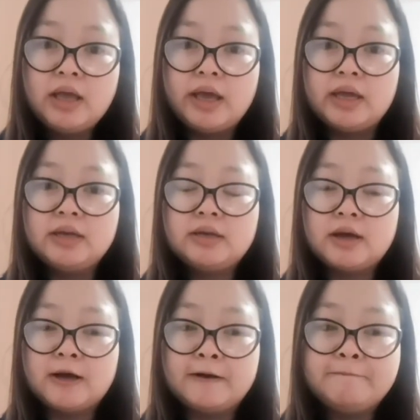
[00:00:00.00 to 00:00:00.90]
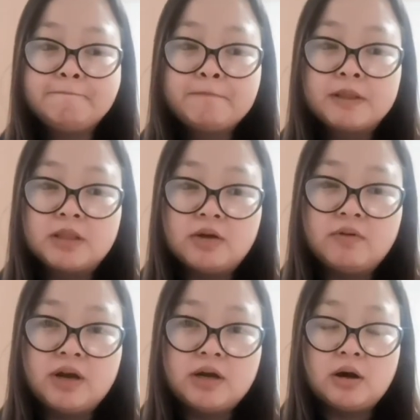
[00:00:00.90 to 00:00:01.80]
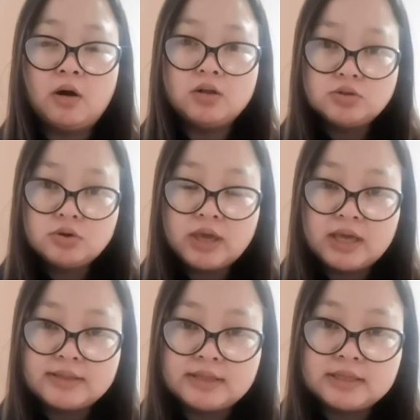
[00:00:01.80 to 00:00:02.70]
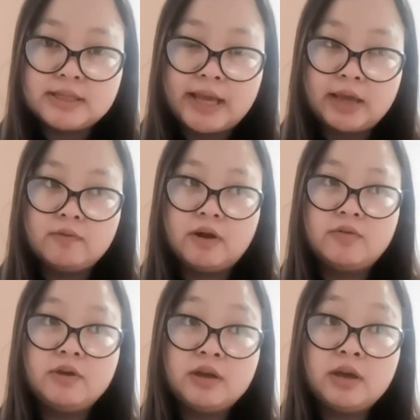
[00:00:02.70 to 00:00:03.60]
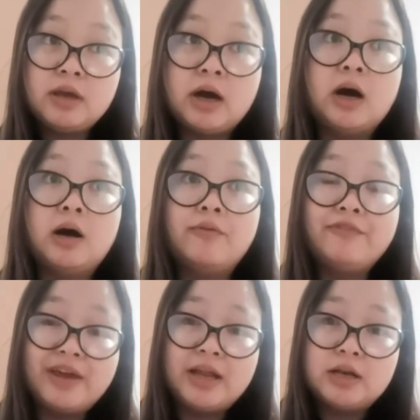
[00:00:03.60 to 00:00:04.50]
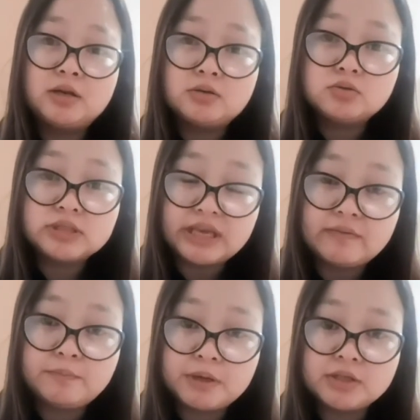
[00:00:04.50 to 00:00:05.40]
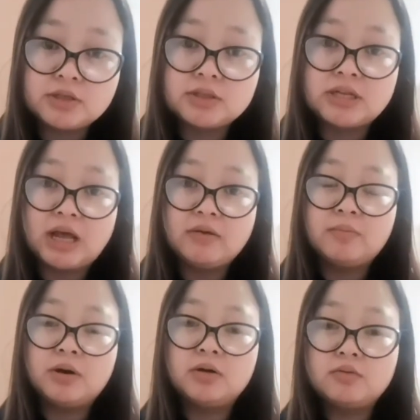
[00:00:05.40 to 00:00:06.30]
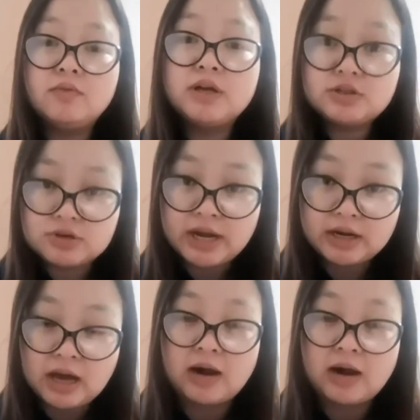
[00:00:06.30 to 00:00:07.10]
And there were also cases like where we failed to save patient's life, but we tried